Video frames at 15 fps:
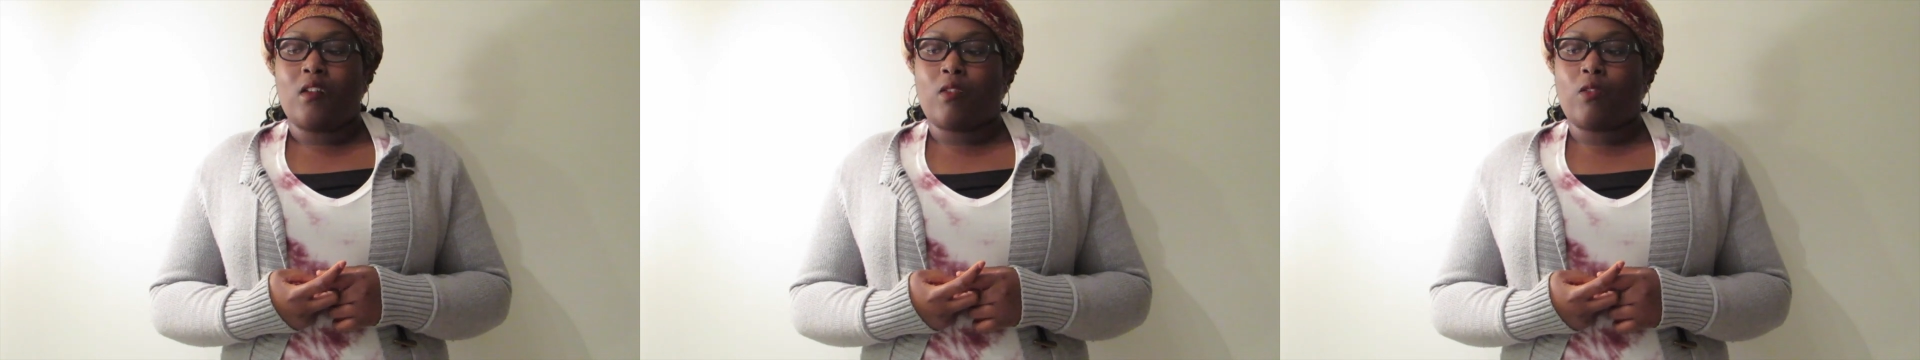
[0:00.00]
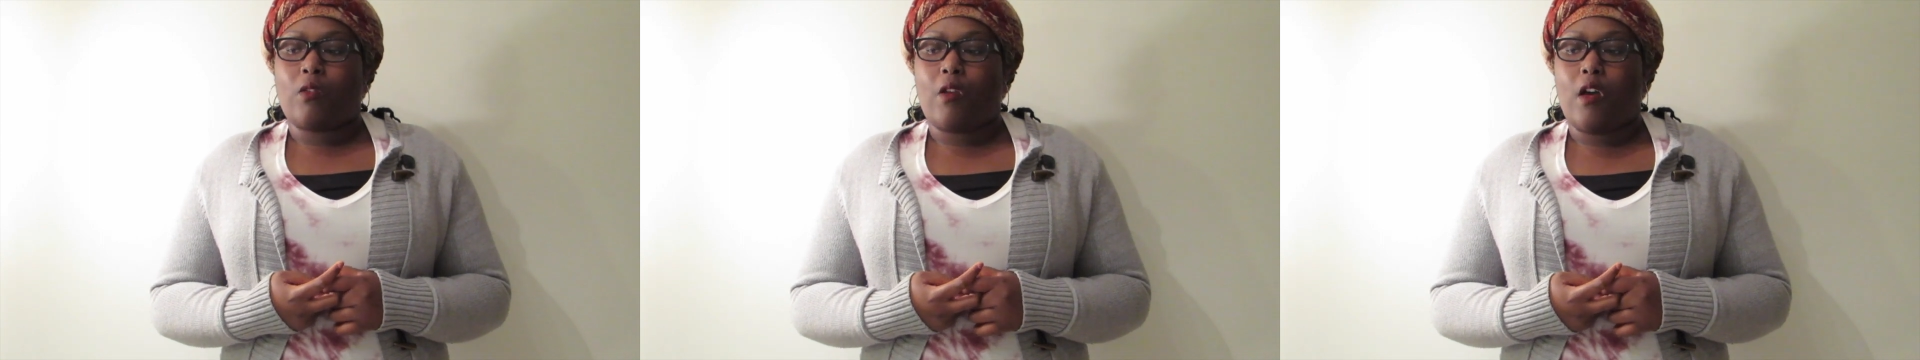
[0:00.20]

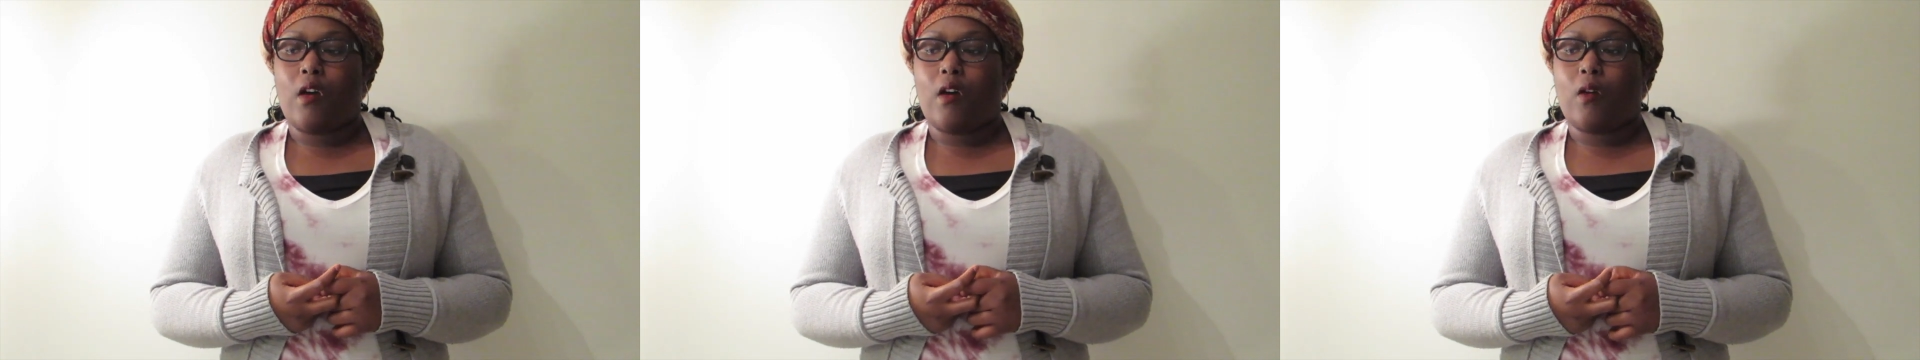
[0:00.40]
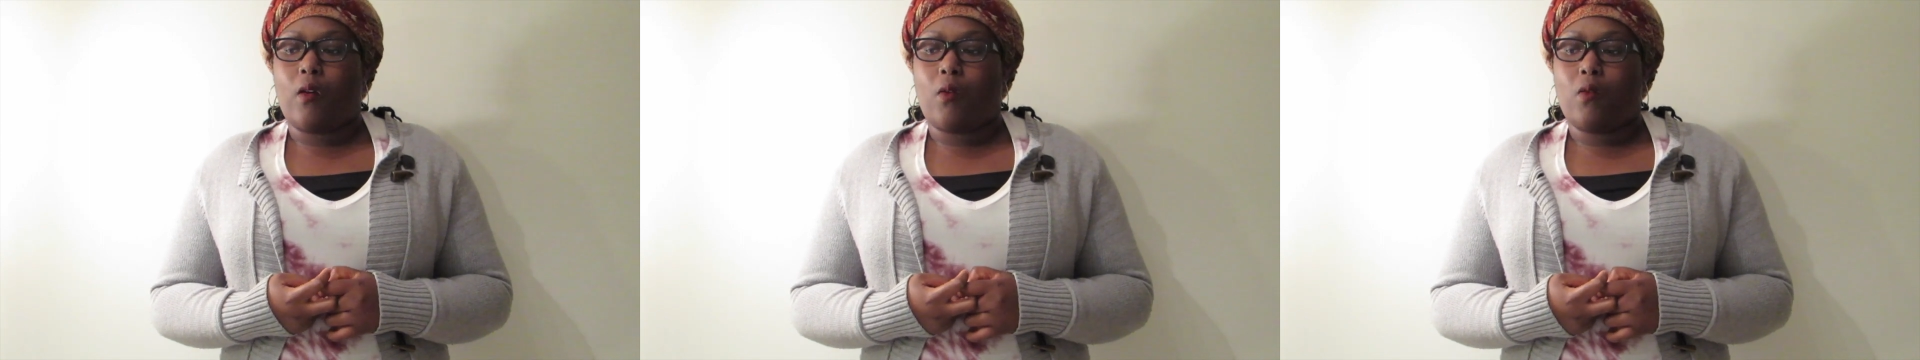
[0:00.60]

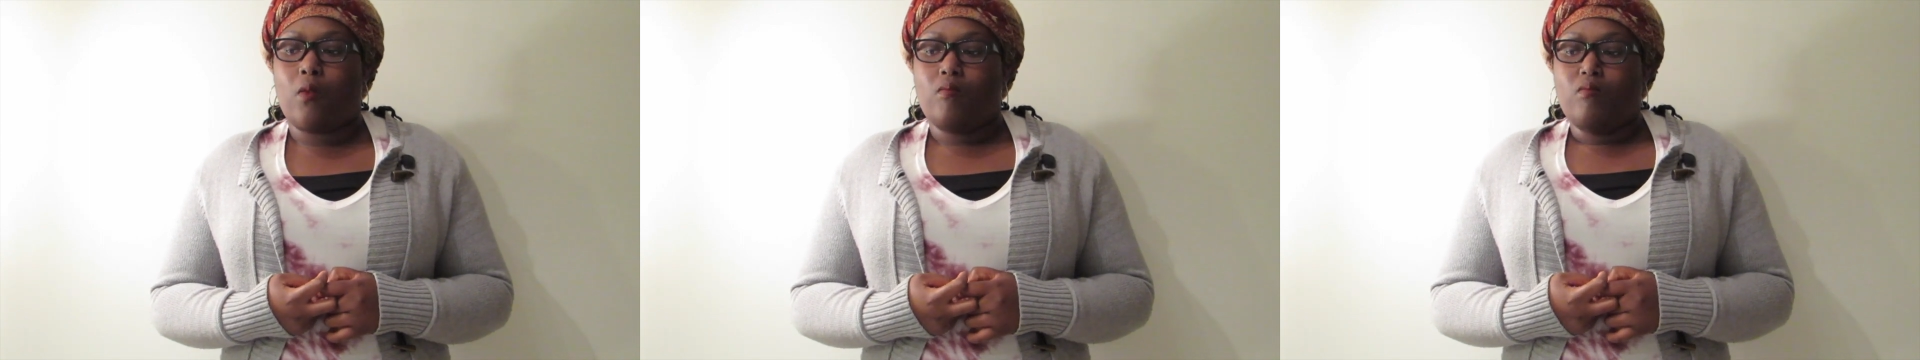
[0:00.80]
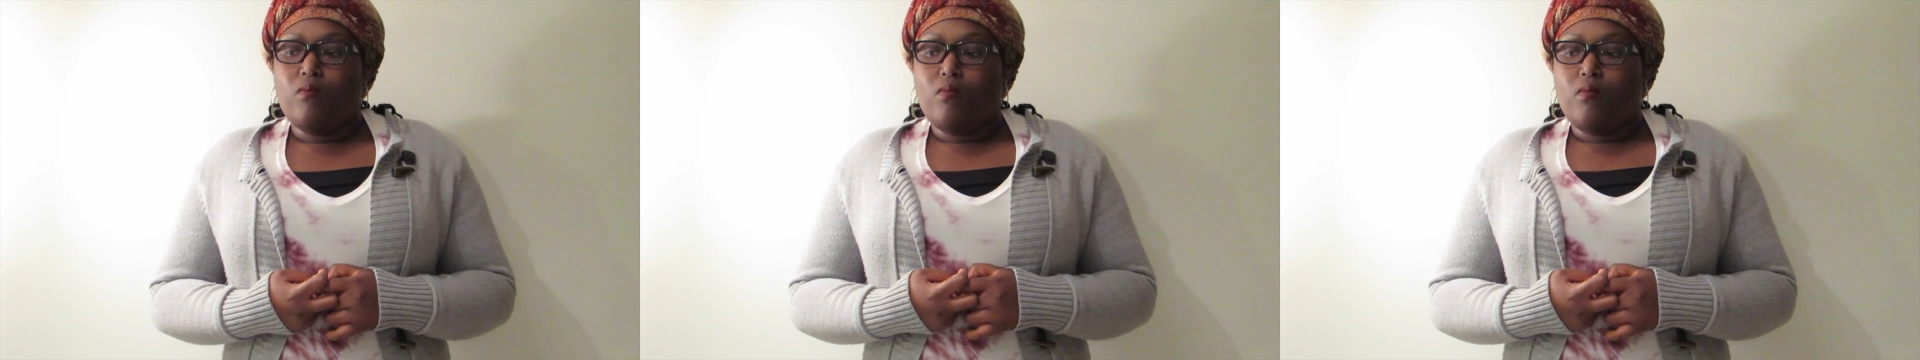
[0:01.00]

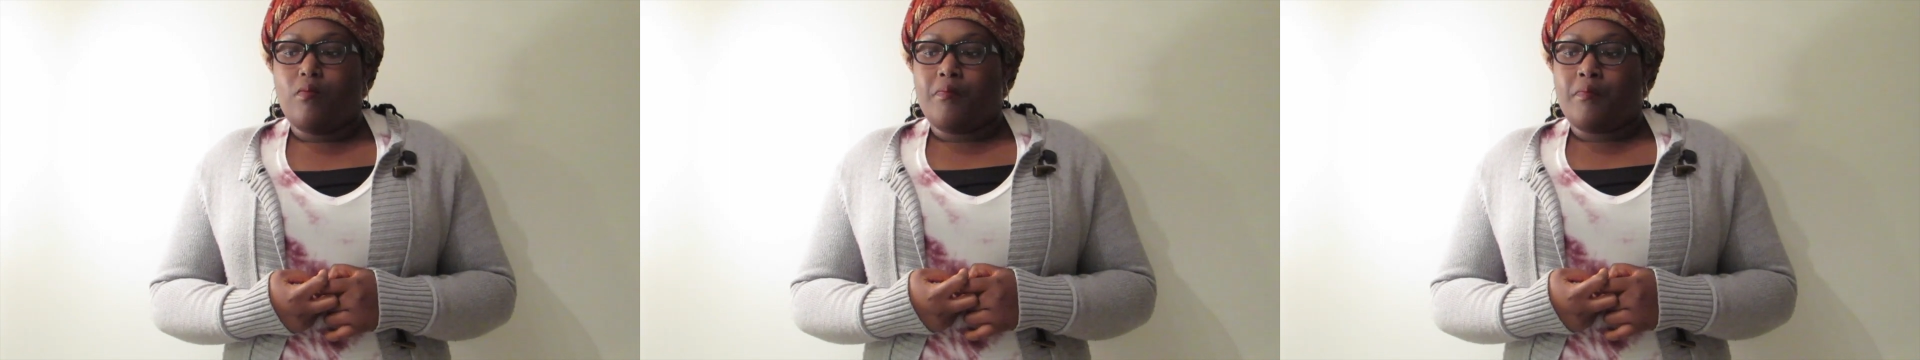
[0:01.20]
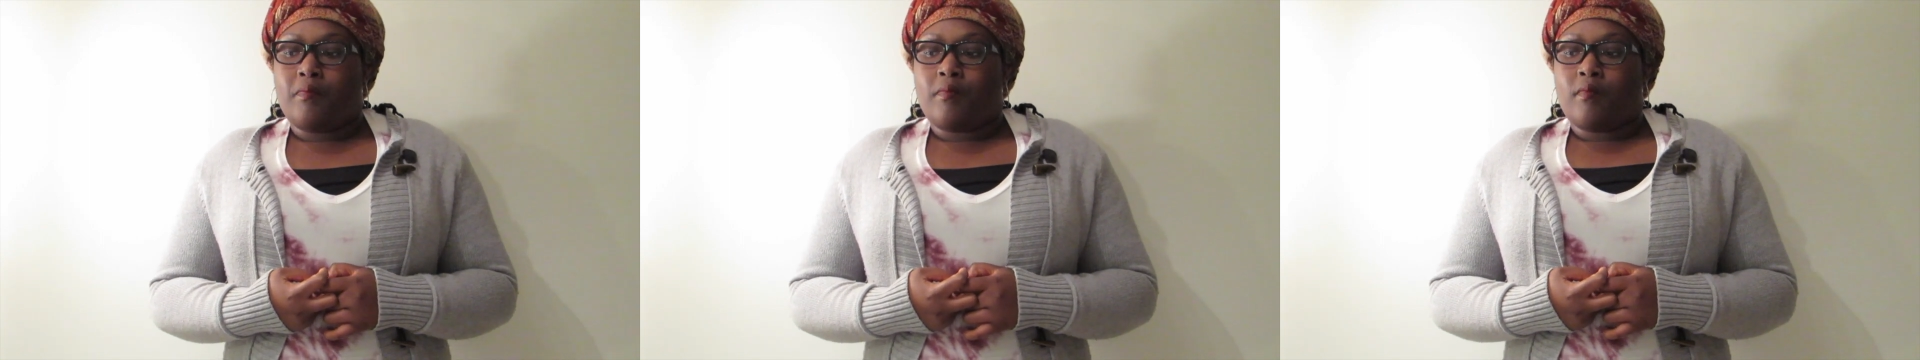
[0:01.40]
So,
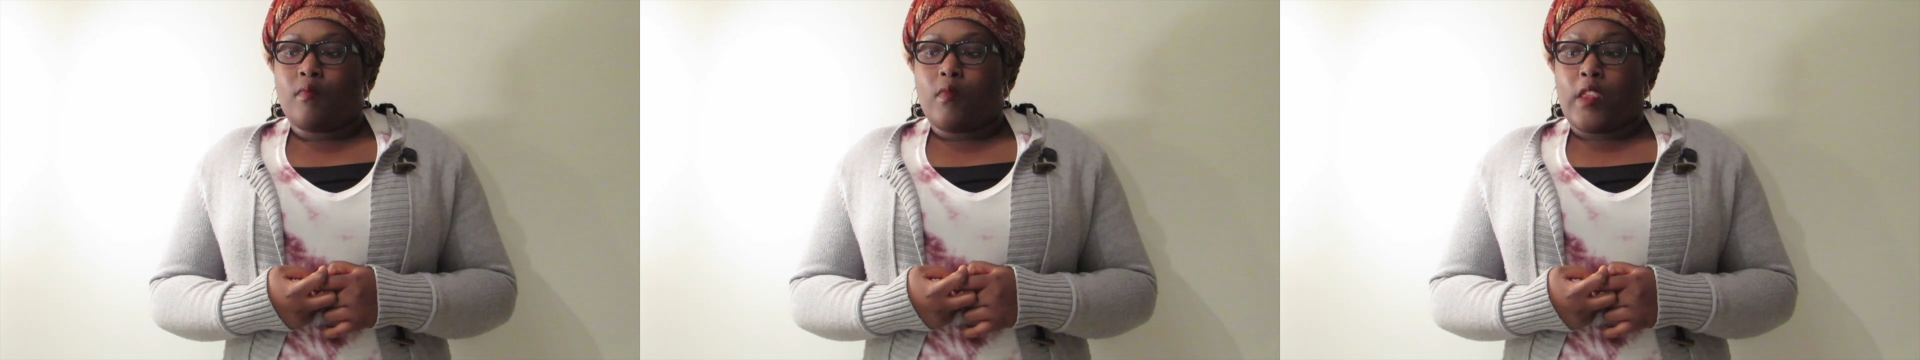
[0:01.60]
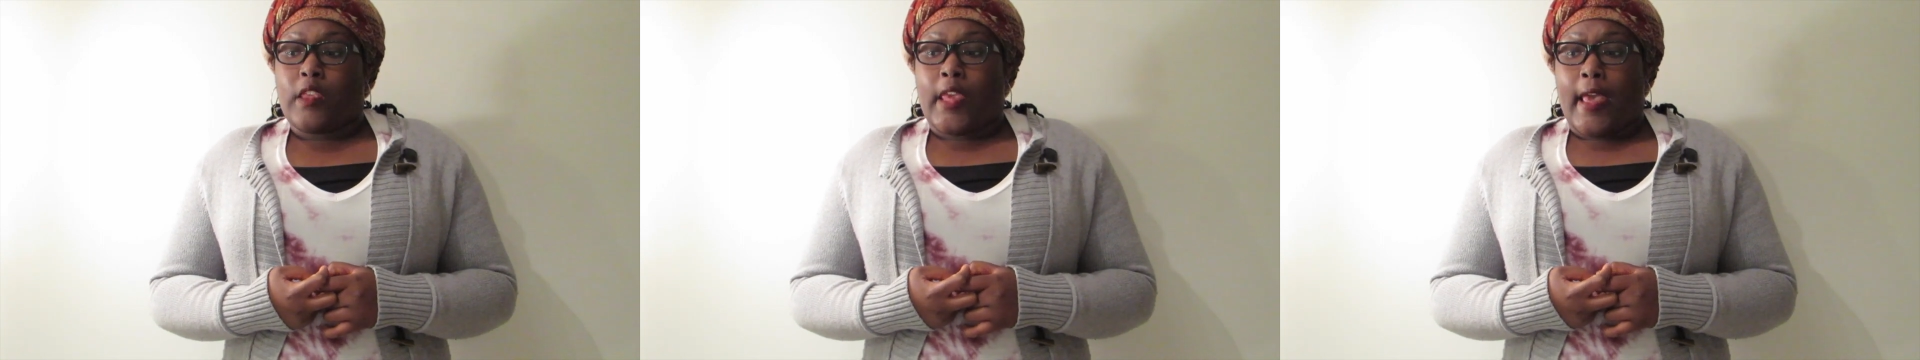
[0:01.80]

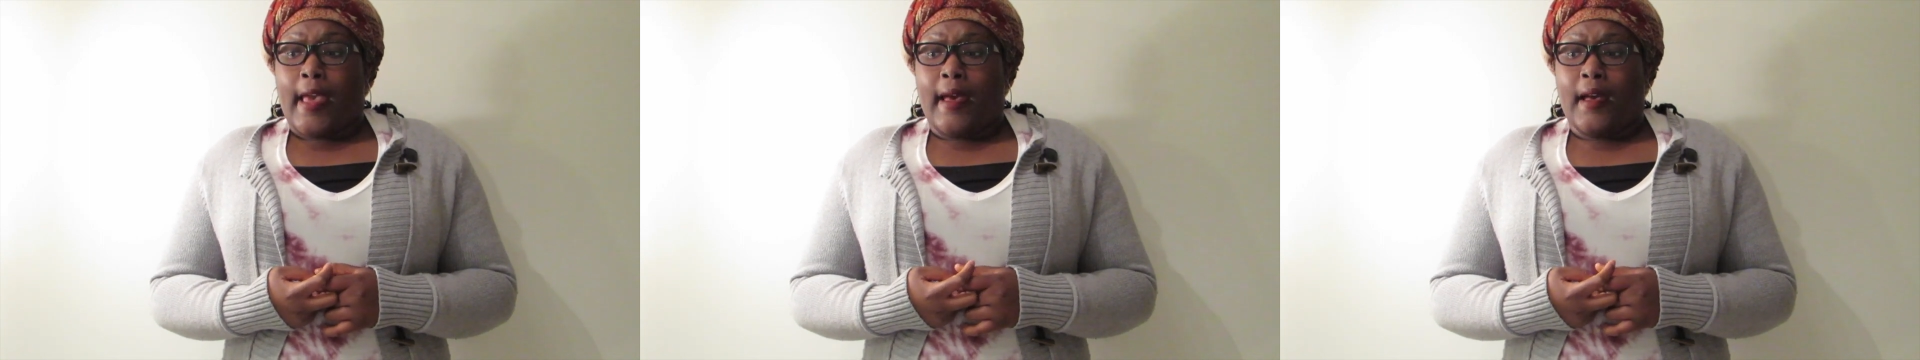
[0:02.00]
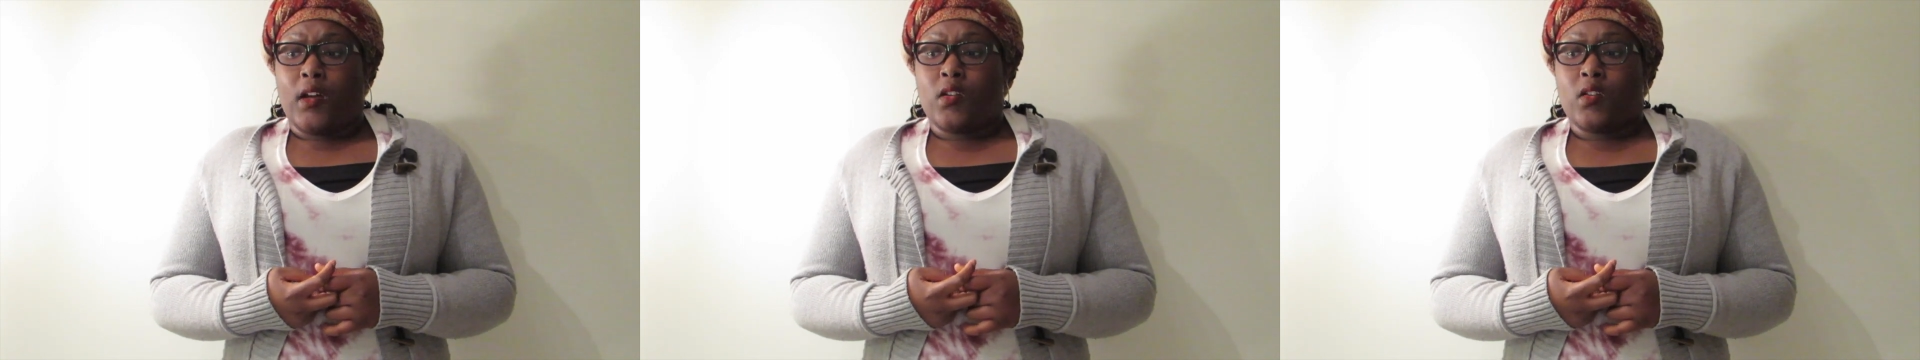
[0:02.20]

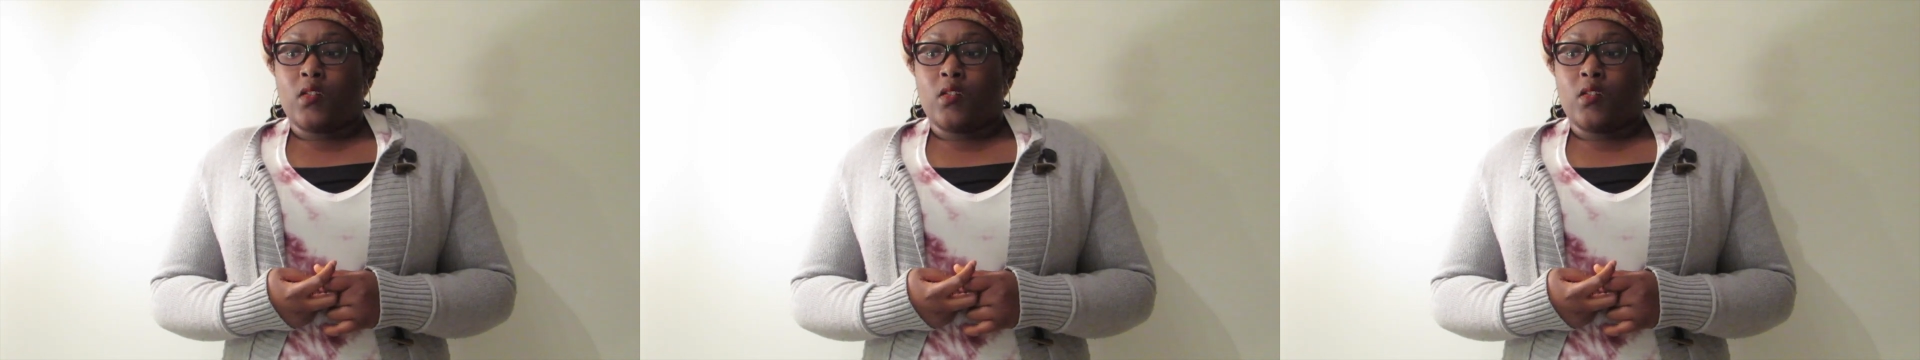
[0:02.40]
yeah.